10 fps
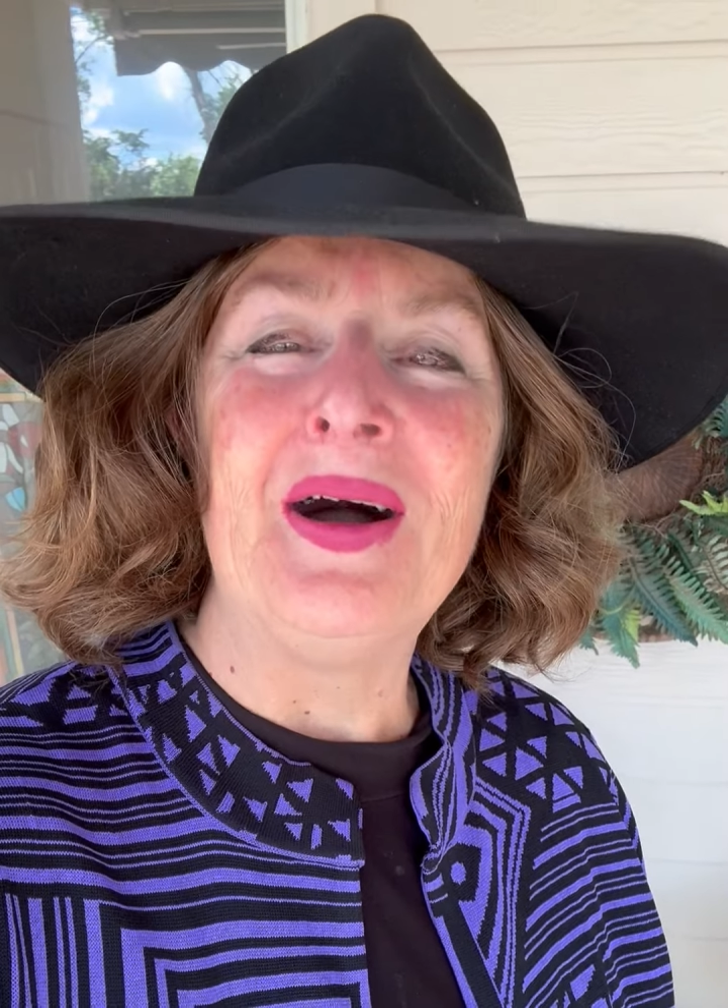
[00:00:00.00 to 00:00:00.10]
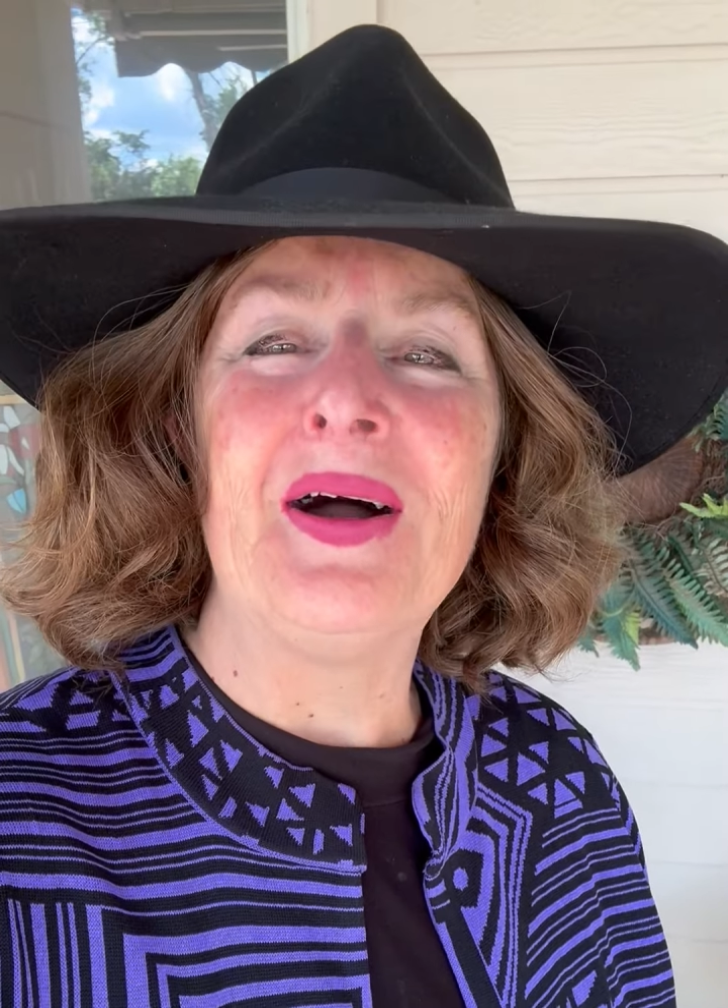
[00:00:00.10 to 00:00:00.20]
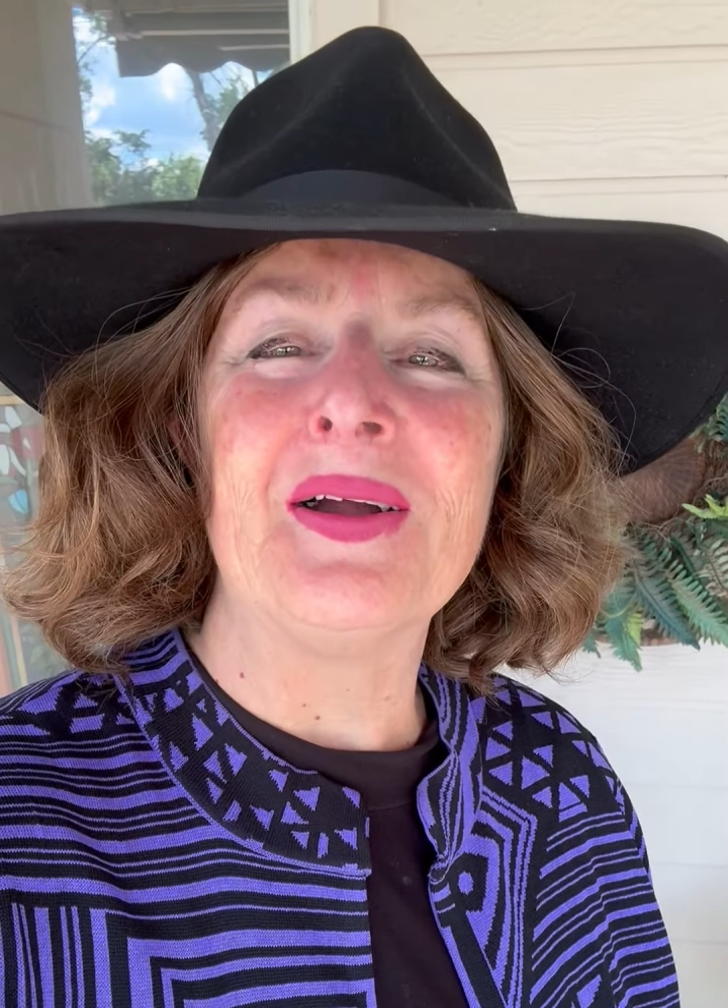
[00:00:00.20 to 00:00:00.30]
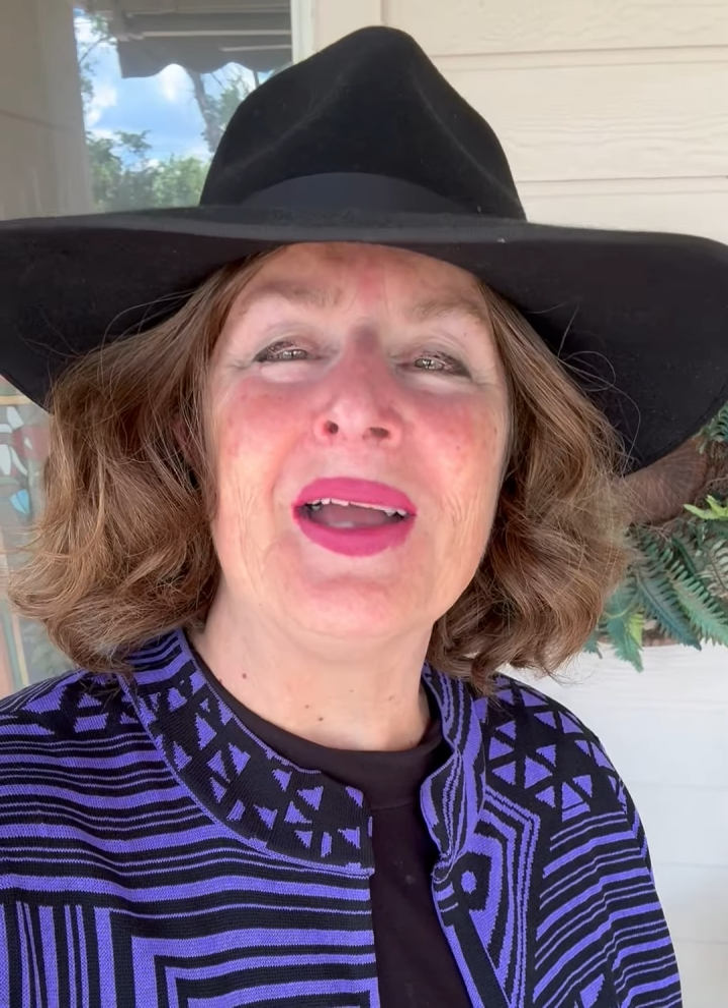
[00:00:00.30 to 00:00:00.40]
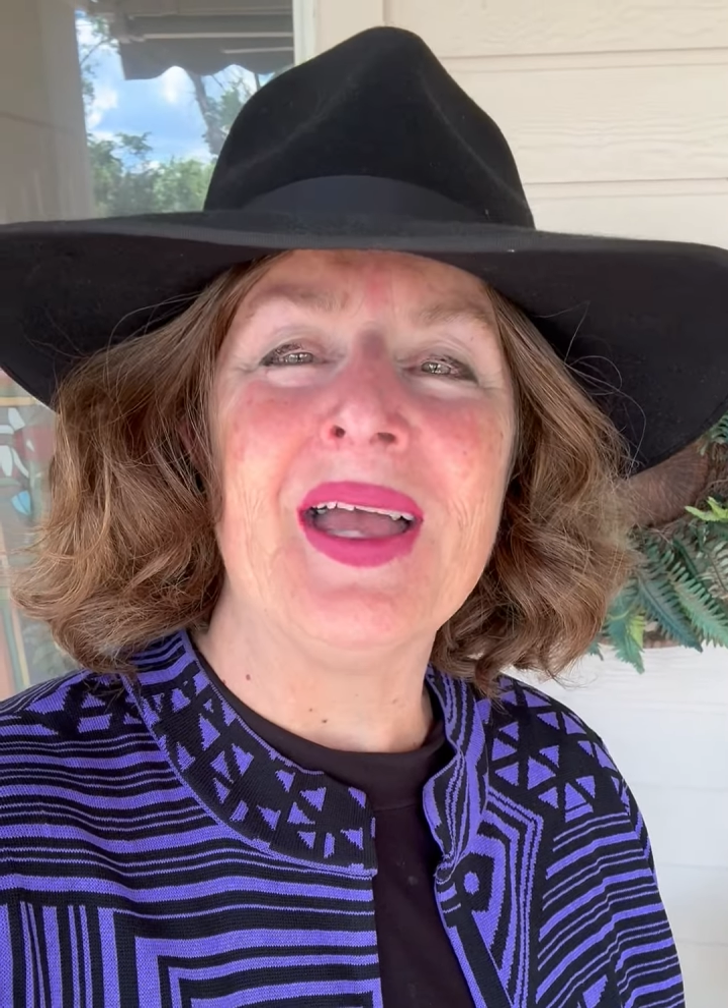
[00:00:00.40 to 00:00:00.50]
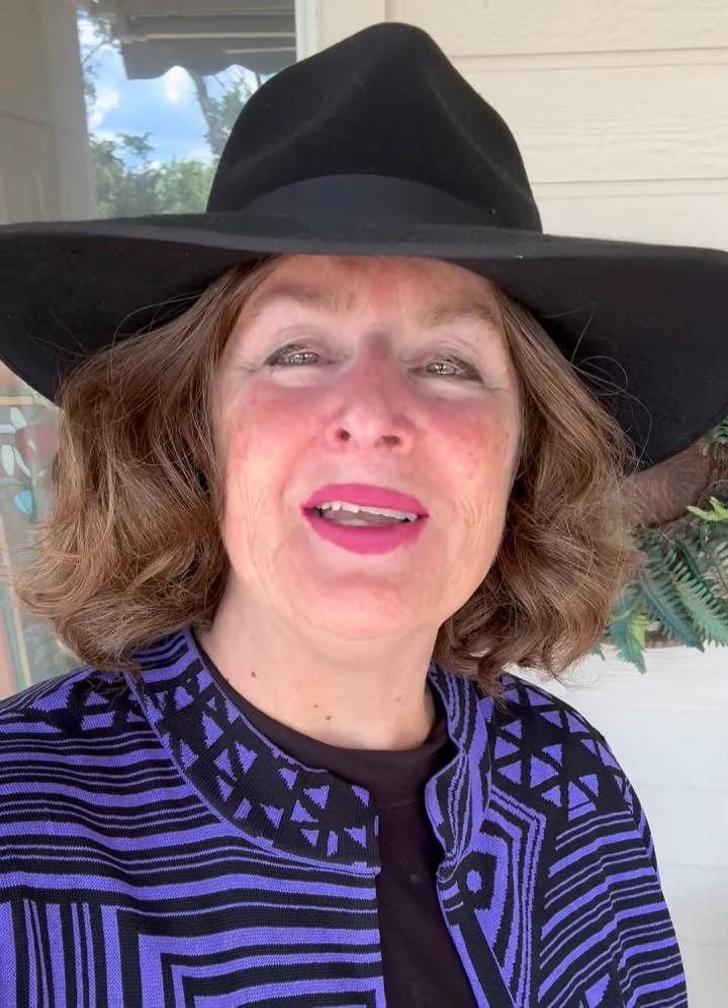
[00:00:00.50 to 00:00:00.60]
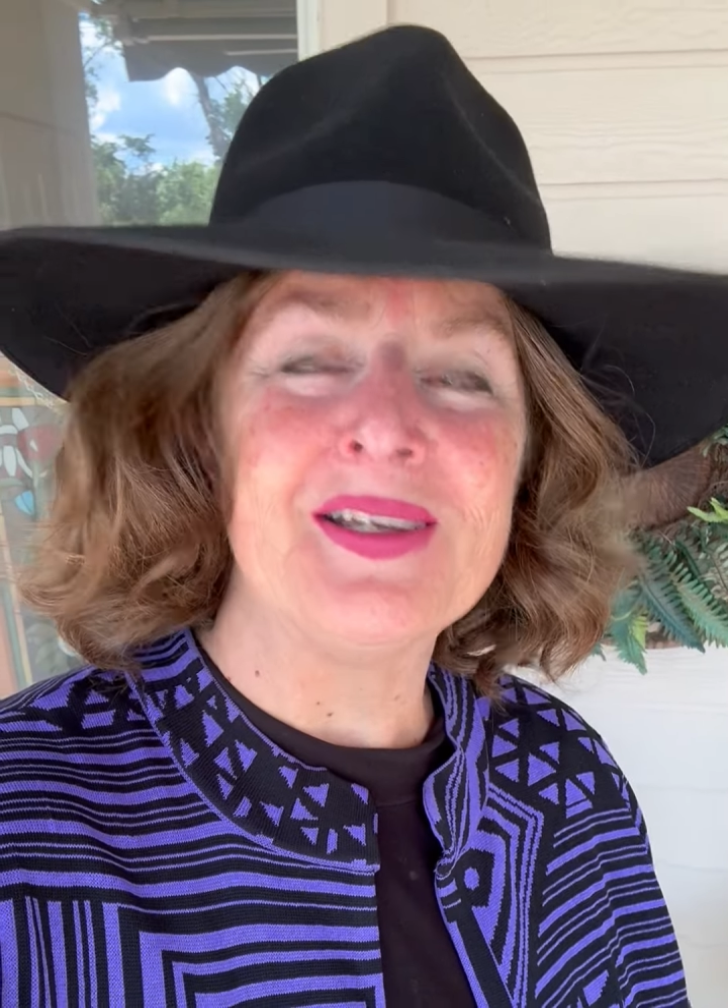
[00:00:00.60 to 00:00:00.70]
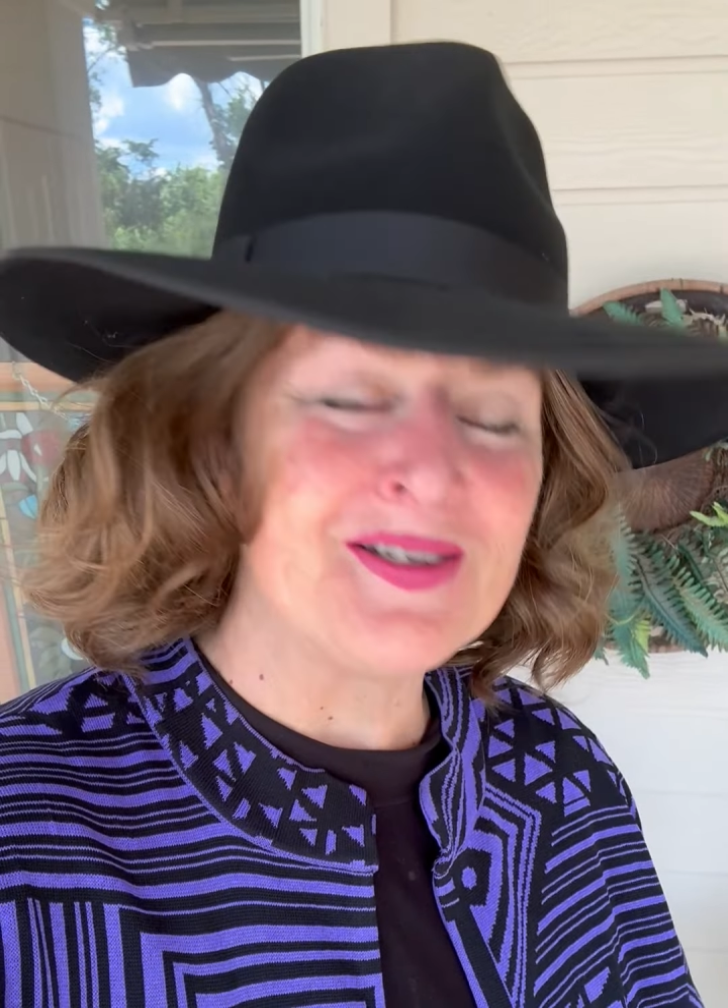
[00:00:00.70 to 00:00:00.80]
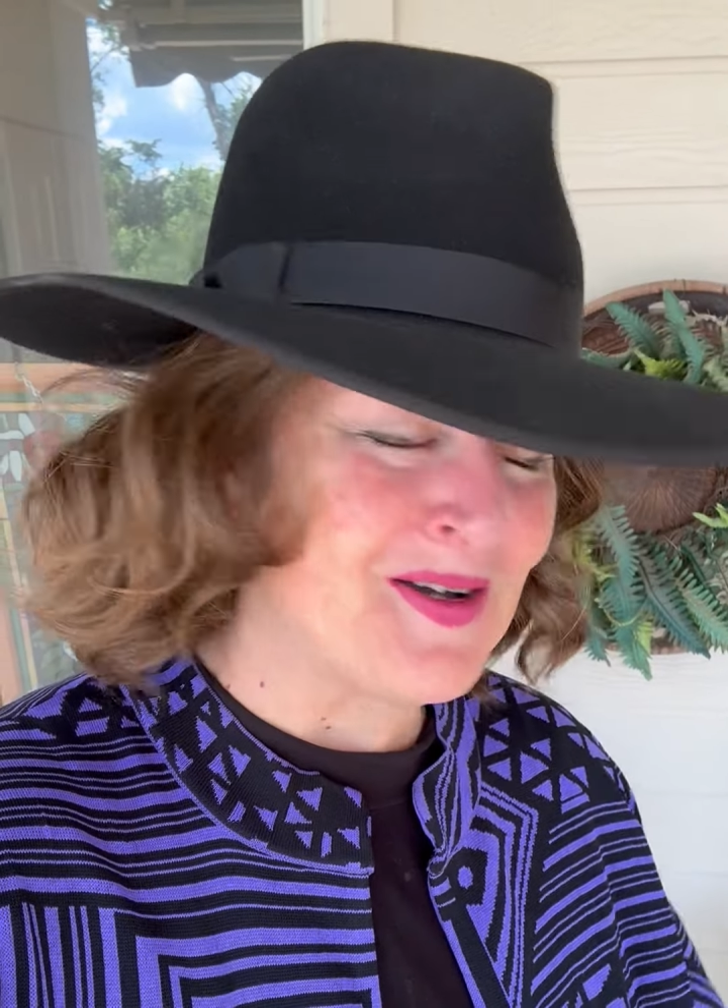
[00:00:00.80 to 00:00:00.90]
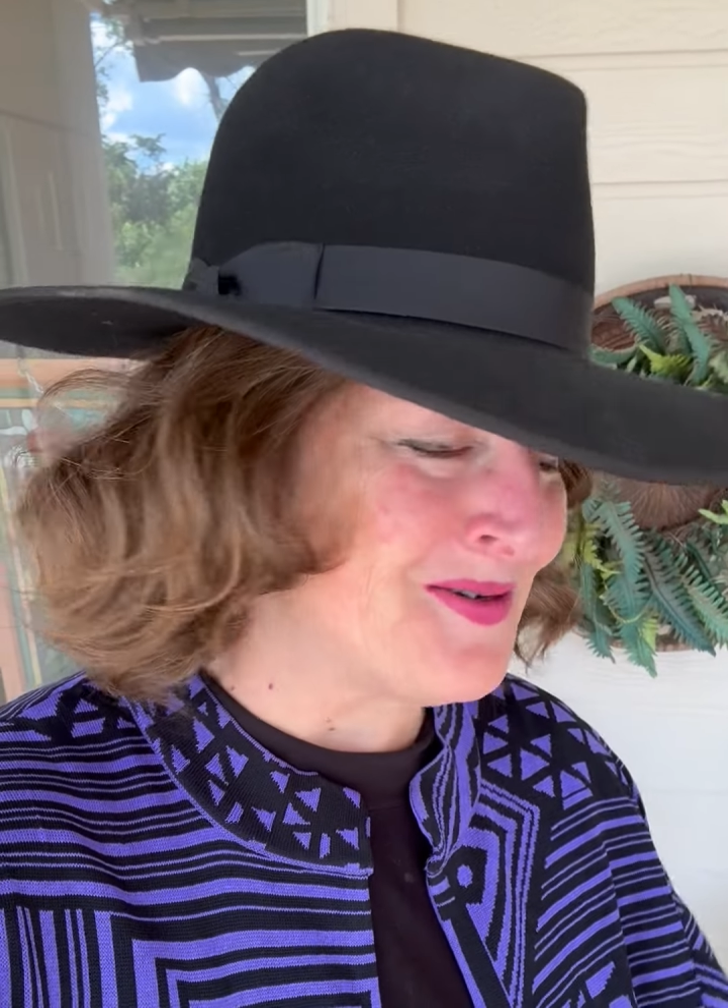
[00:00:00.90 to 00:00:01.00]
Our
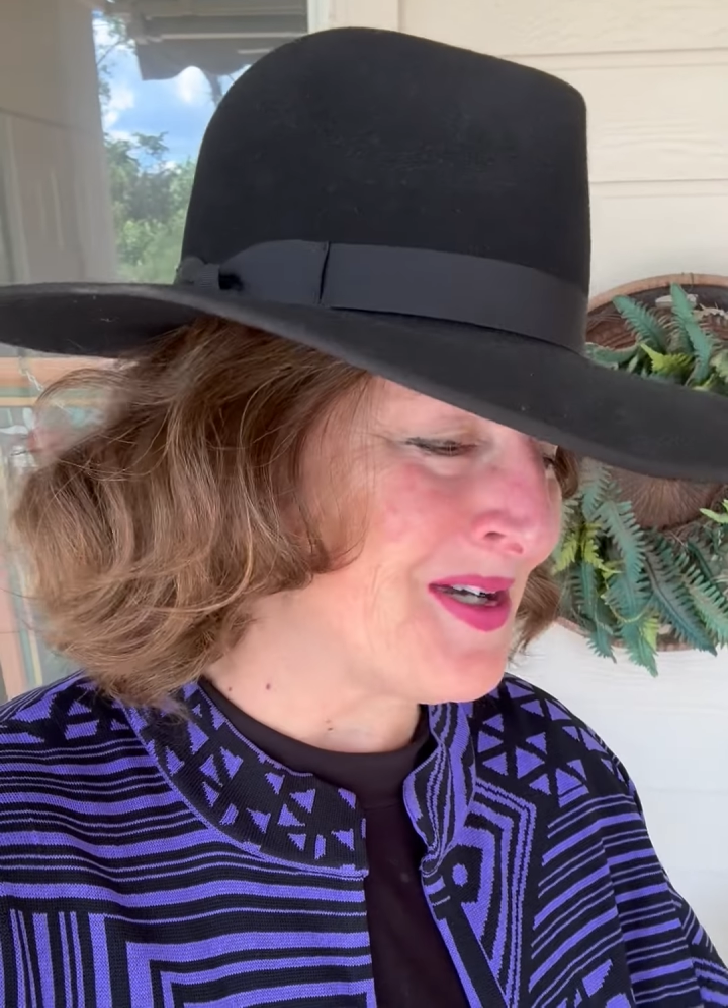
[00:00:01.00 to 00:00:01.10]
anecdote